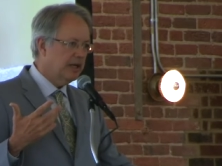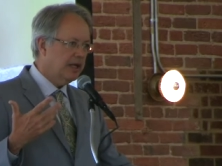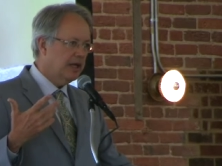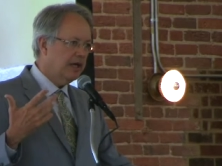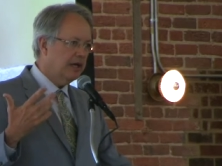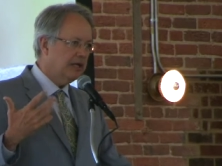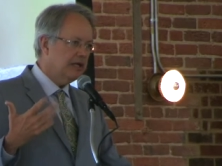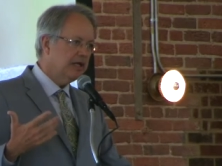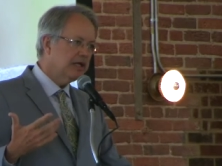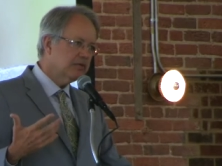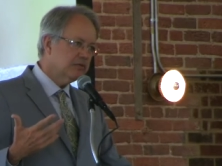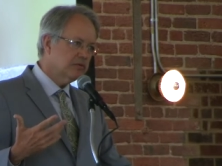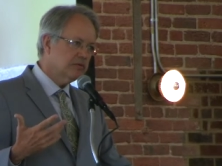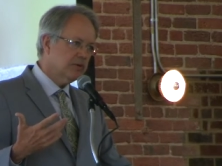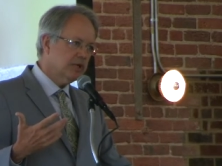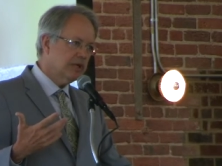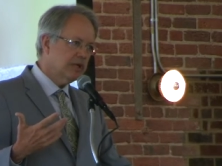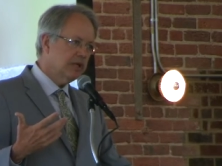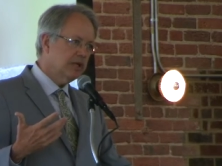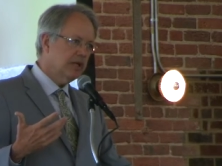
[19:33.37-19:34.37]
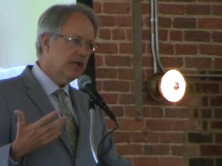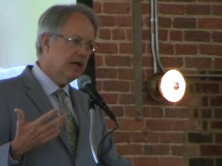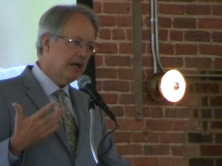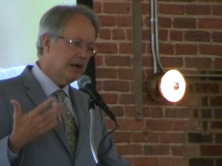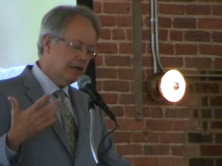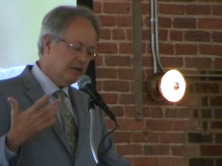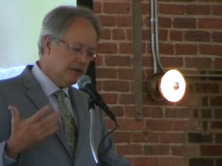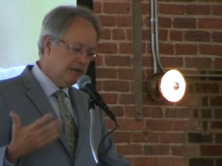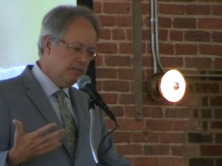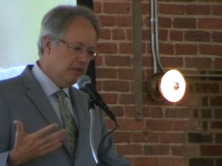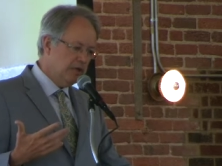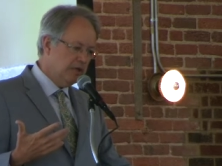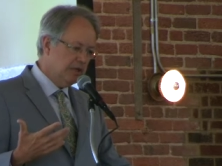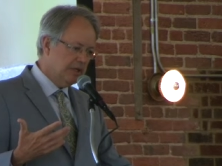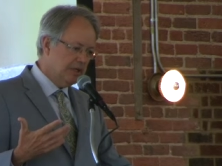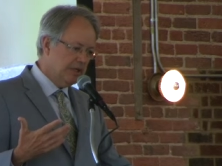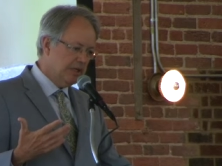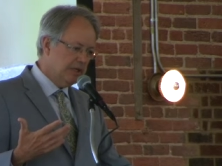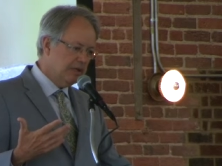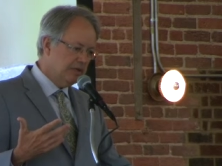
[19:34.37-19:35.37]
our country and our
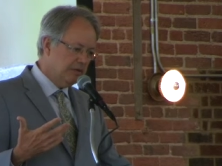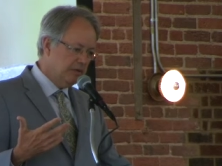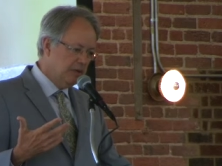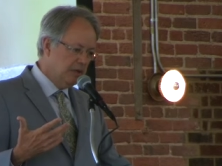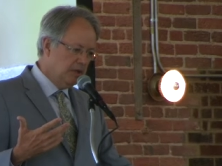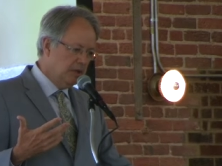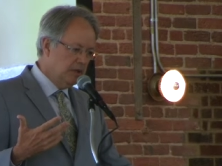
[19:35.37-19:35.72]
community